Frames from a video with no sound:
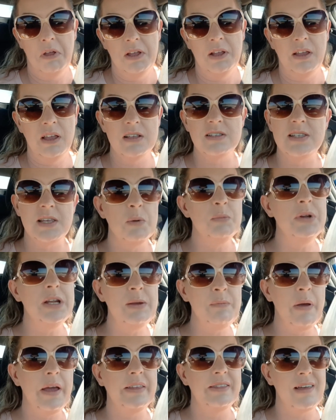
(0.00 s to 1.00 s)
Can somebody
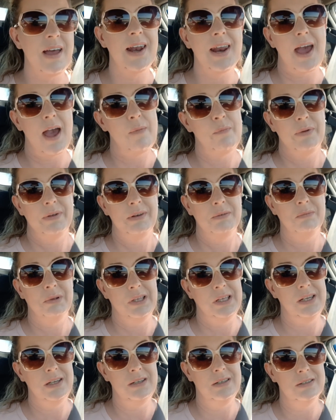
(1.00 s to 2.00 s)
make that happen,
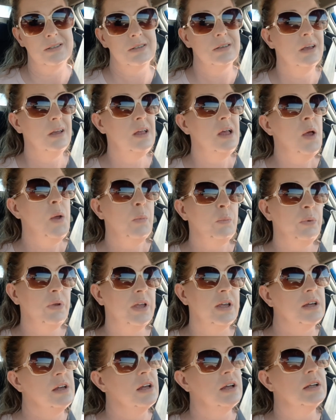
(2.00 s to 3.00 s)
please?
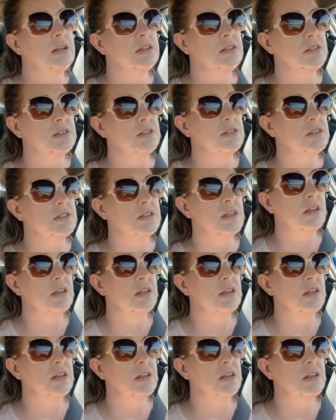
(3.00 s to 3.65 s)
because